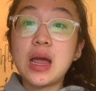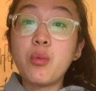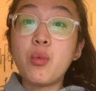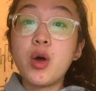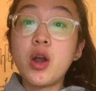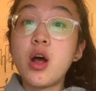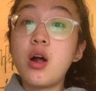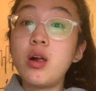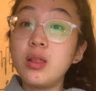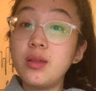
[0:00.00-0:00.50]
I
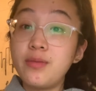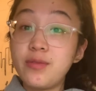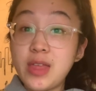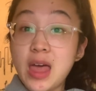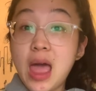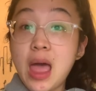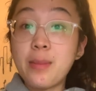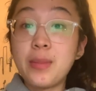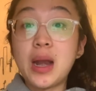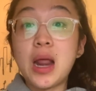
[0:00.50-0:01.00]
want all of
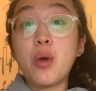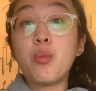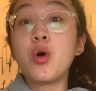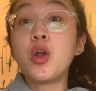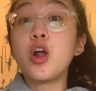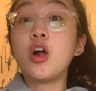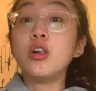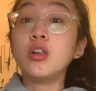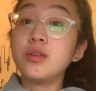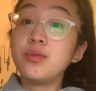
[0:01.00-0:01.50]
them and I
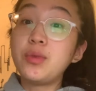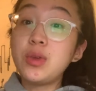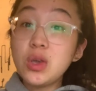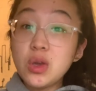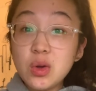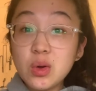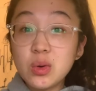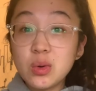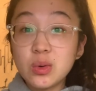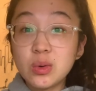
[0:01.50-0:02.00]
want all of
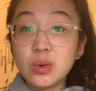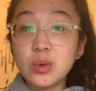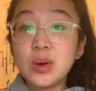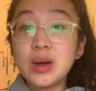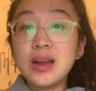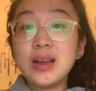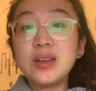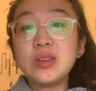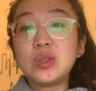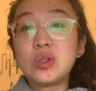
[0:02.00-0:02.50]
you
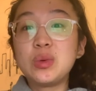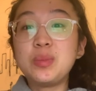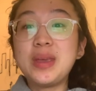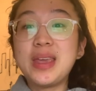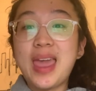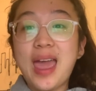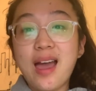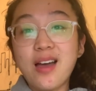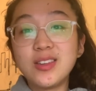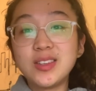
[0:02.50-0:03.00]
to be
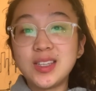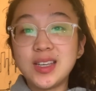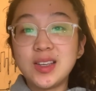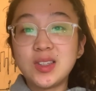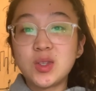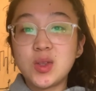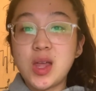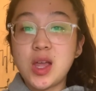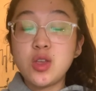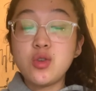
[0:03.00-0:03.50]

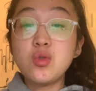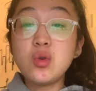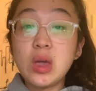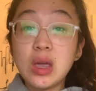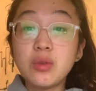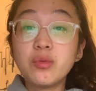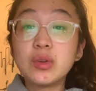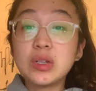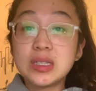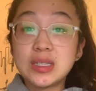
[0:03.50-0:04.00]
counted so that you
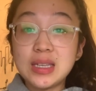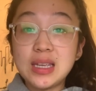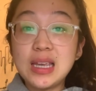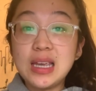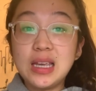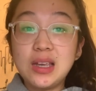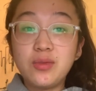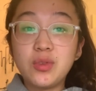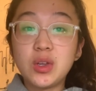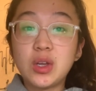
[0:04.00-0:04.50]
can
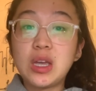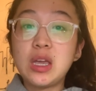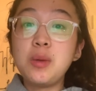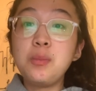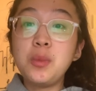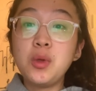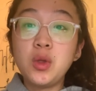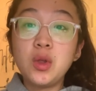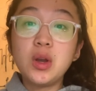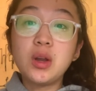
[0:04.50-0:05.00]
receive the
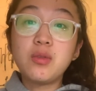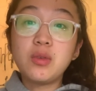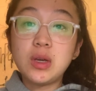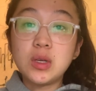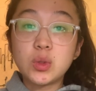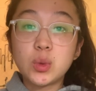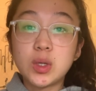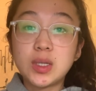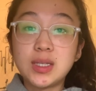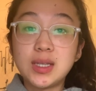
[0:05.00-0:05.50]
community
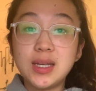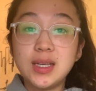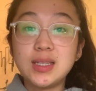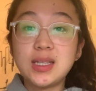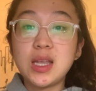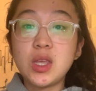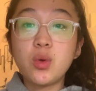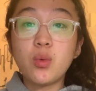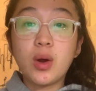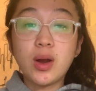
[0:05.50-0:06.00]
resources
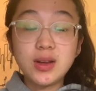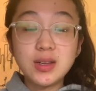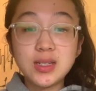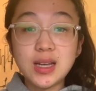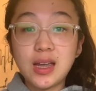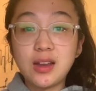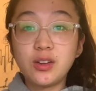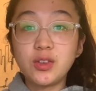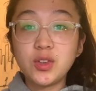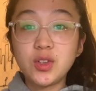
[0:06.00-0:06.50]
that you are
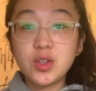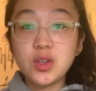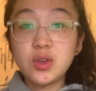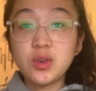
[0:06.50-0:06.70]
entitled